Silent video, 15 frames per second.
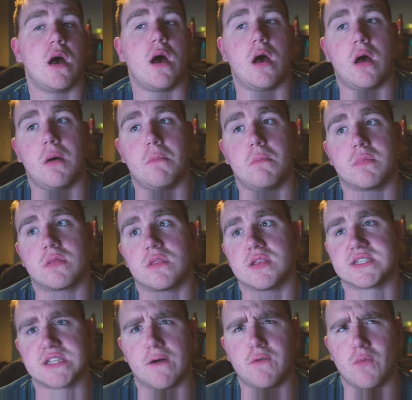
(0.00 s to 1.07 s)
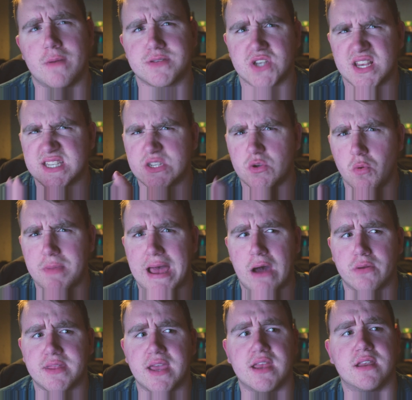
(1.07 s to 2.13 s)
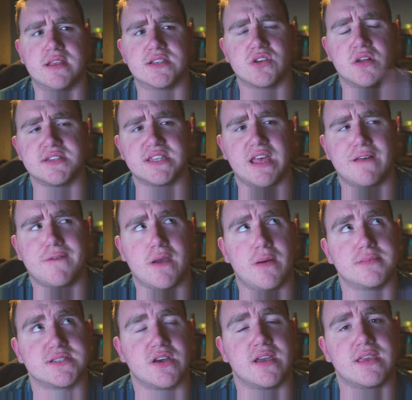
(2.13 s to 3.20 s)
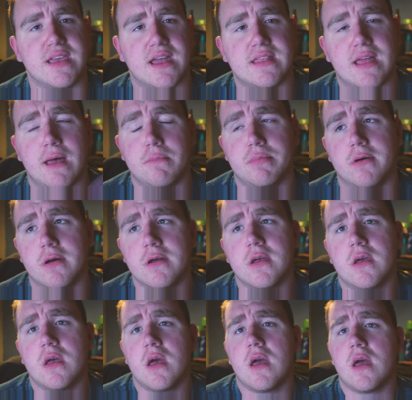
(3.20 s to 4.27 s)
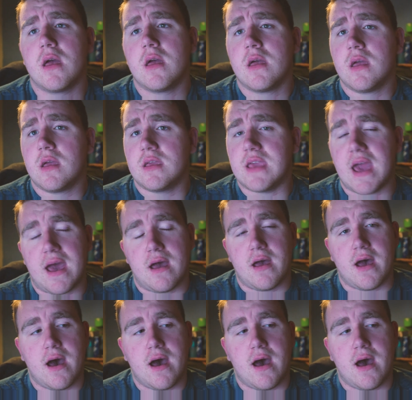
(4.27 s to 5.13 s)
The stuff on the website is still a bit out of date. I need to go onto the FA website and get that. But yeah,